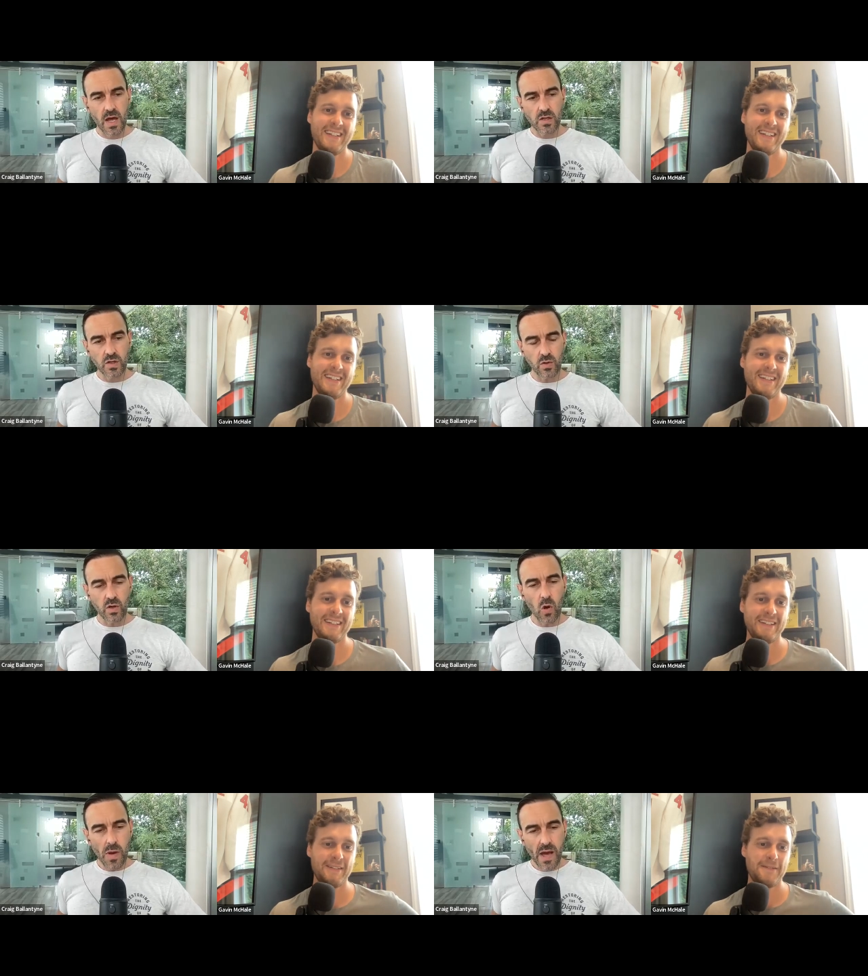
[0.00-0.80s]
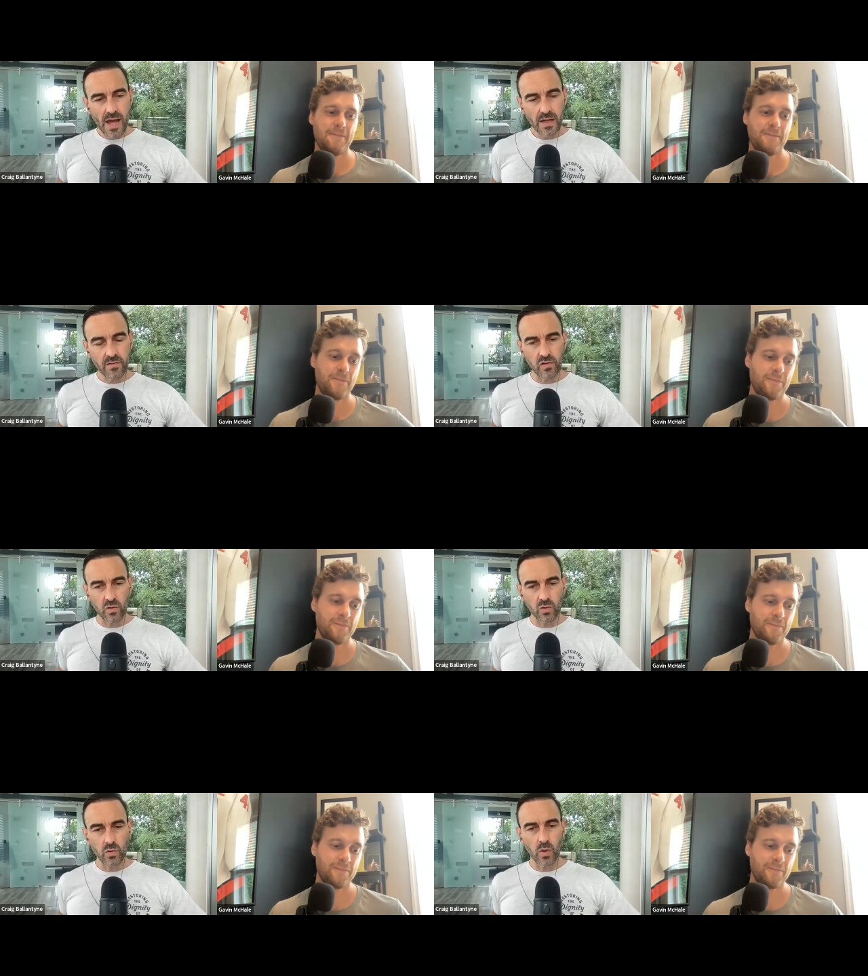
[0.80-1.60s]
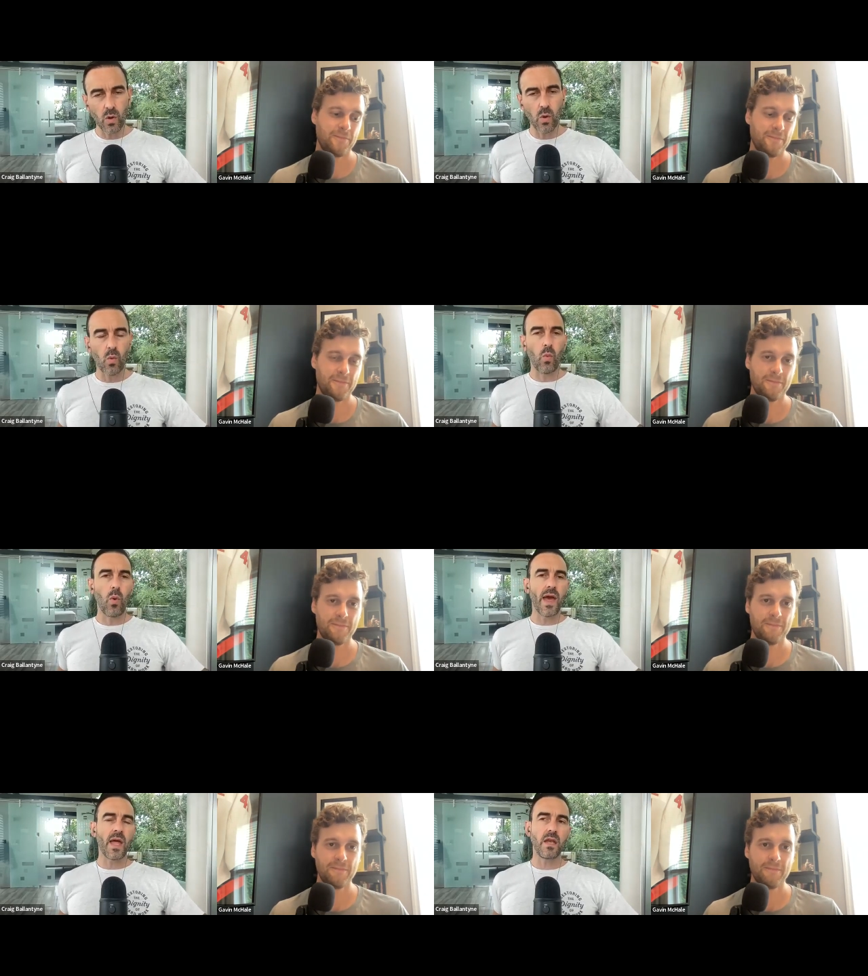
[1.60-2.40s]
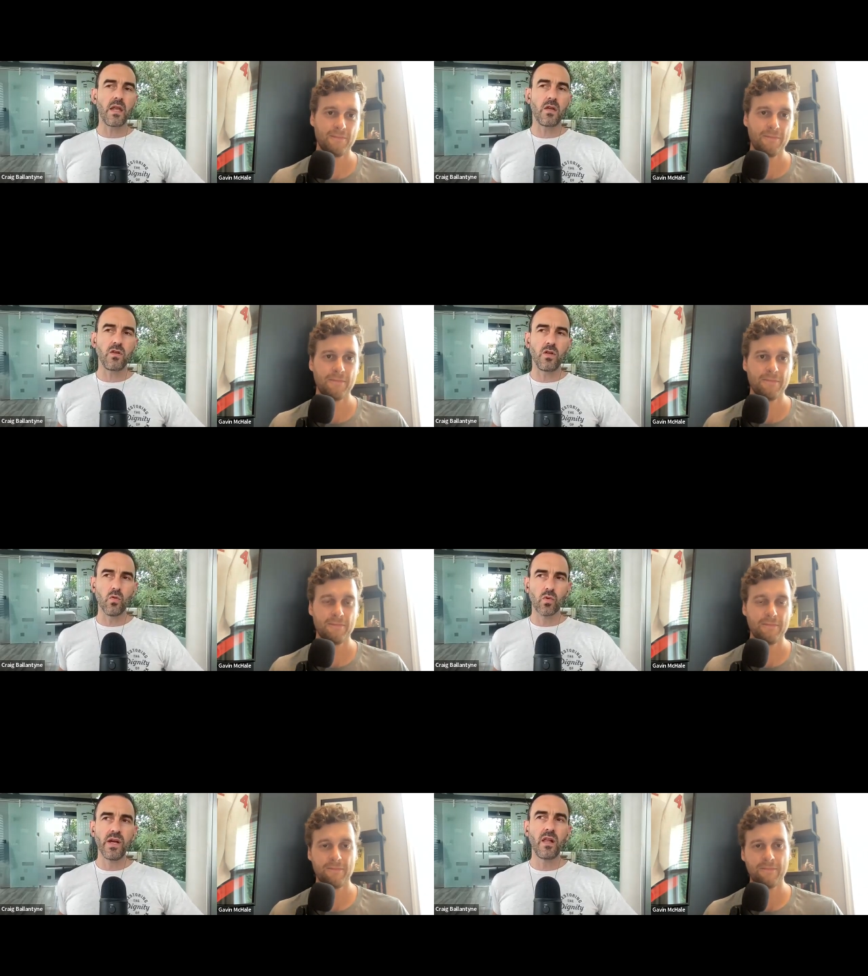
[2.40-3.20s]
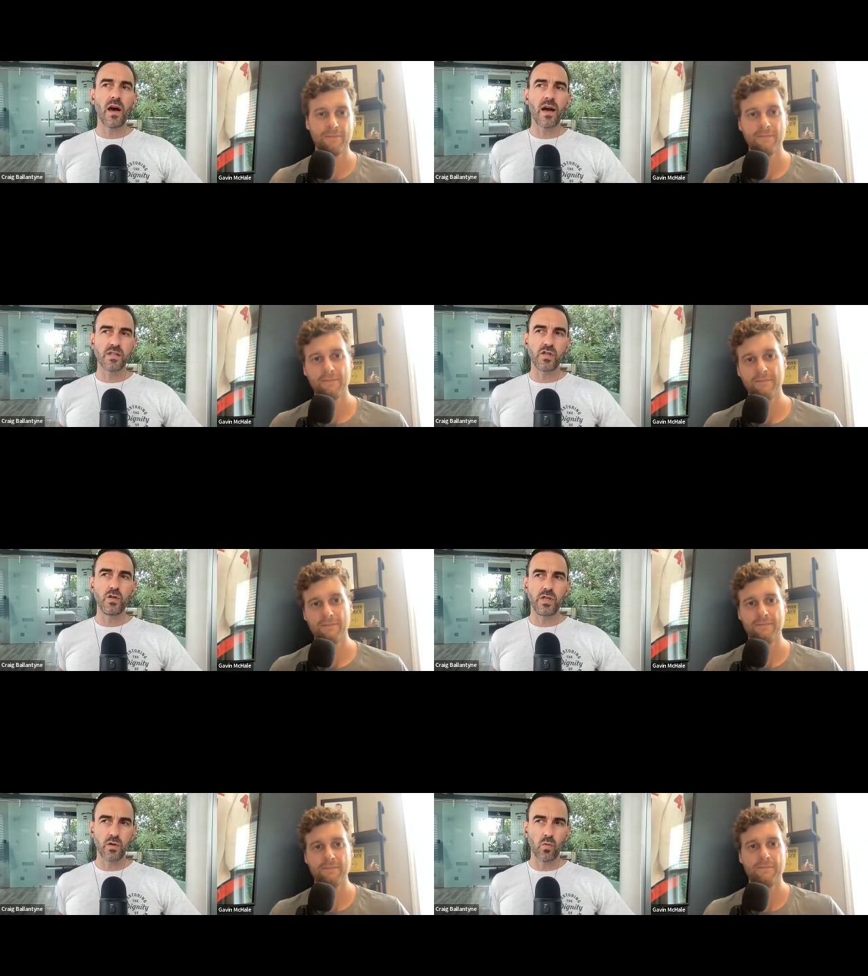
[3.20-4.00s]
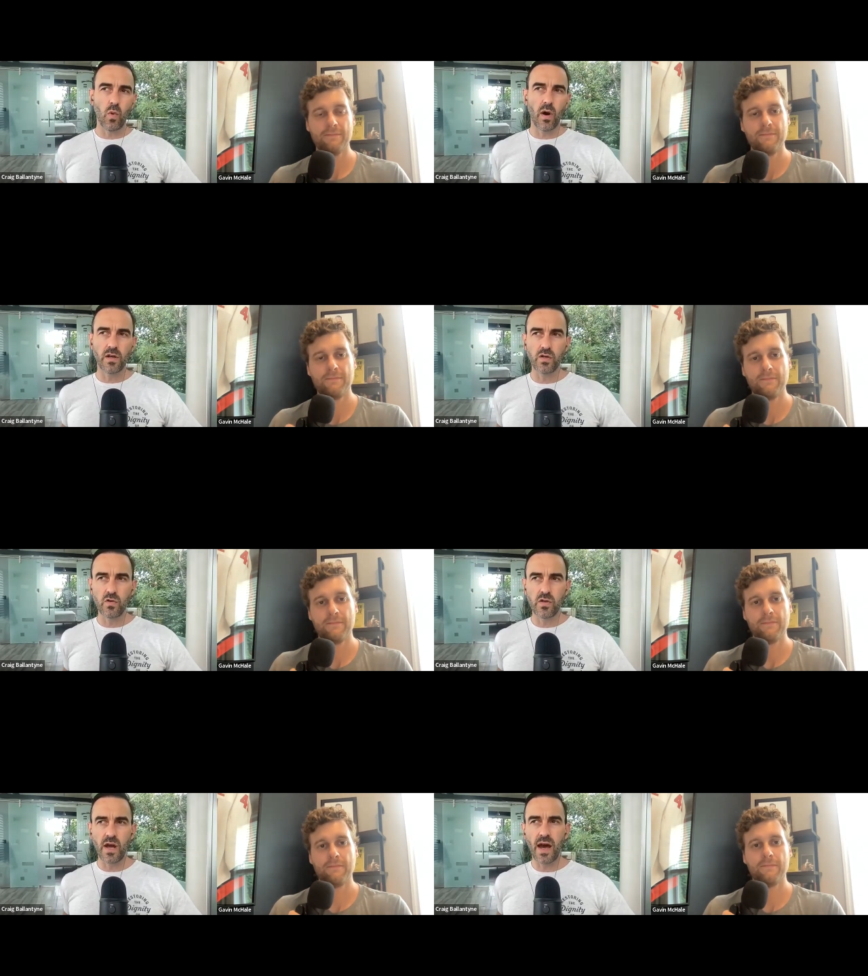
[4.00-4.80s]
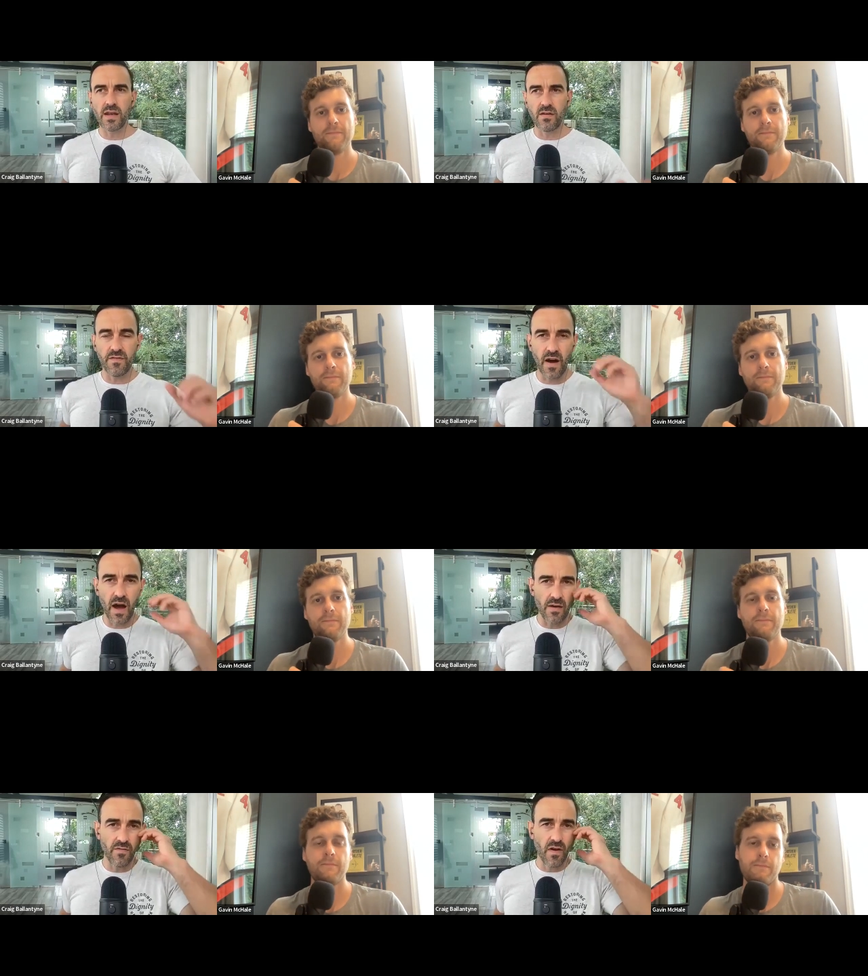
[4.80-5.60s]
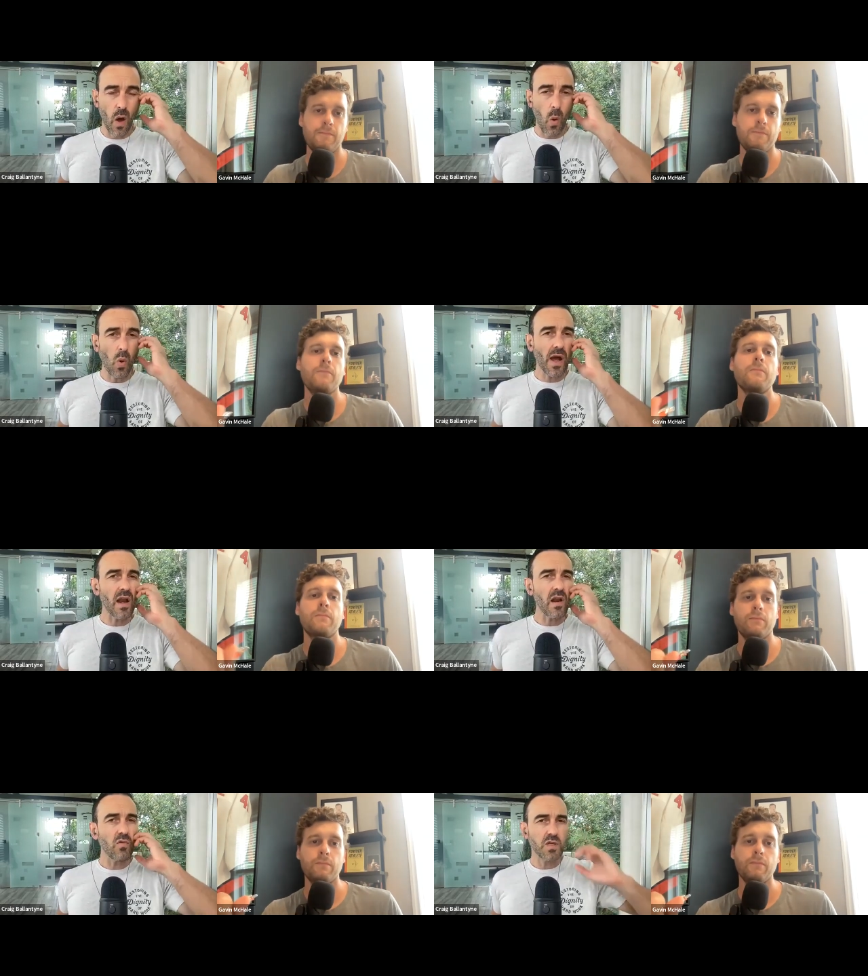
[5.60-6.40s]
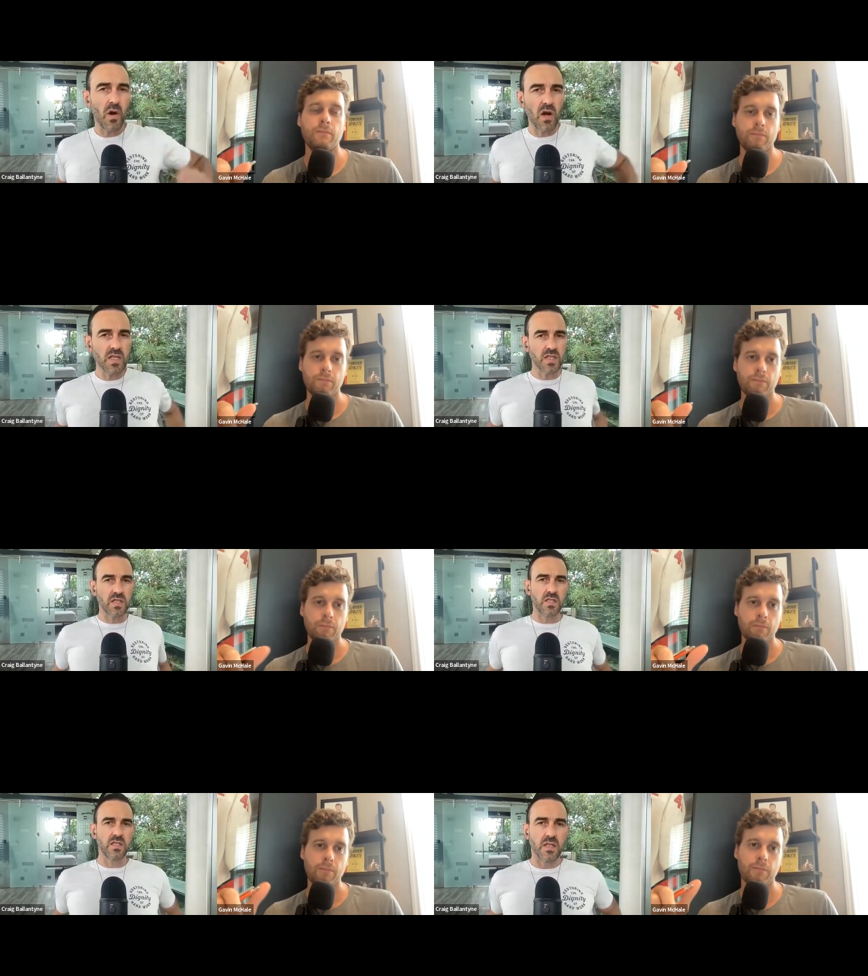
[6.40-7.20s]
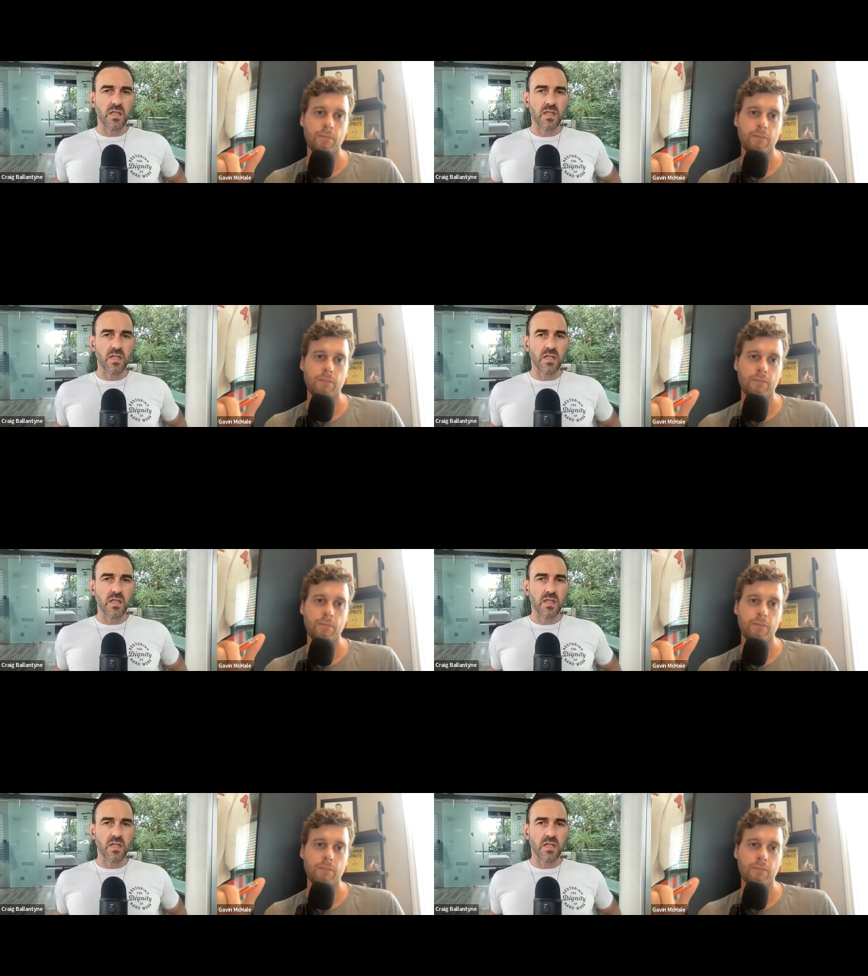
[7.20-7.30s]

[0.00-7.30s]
Speaker 1: So you go back to when you realized you didn't want to do the nine to five. What kind of response